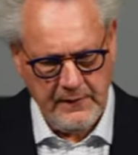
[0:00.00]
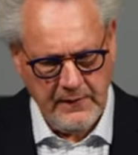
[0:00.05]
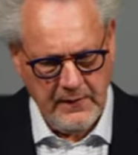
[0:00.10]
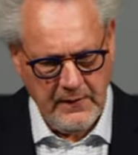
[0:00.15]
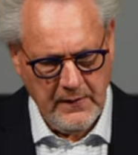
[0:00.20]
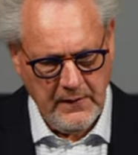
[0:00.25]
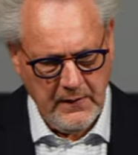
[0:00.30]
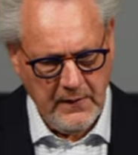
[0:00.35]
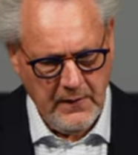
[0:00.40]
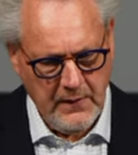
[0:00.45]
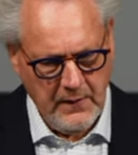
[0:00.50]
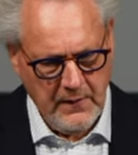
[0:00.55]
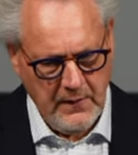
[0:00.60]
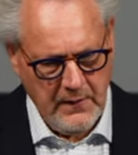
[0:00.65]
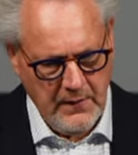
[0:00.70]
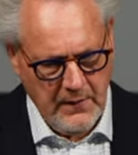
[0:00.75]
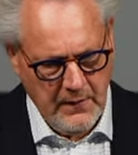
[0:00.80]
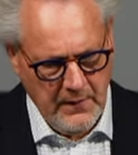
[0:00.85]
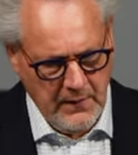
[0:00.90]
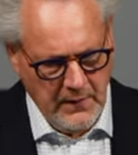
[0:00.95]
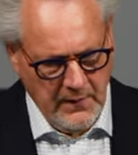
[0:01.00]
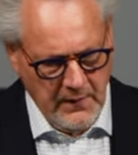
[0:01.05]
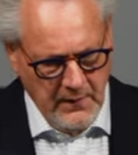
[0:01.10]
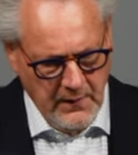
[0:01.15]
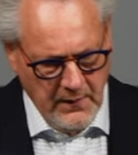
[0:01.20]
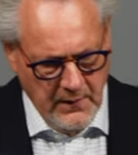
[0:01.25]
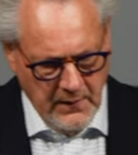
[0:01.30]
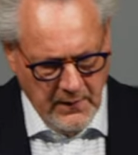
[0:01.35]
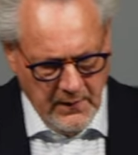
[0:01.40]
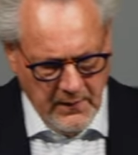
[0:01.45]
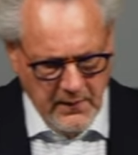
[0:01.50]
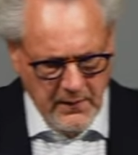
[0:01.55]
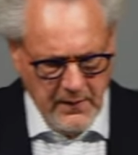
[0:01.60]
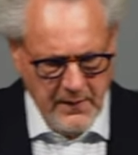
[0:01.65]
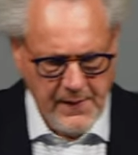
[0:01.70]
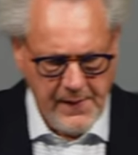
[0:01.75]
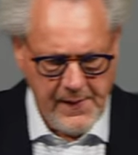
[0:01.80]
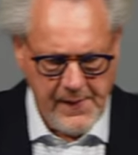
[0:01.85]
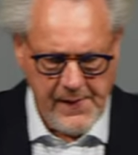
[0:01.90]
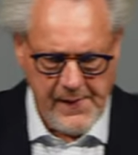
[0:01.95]

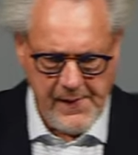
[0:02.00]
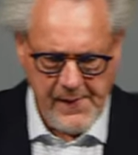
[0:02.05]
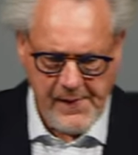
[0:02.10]
Nothing is said.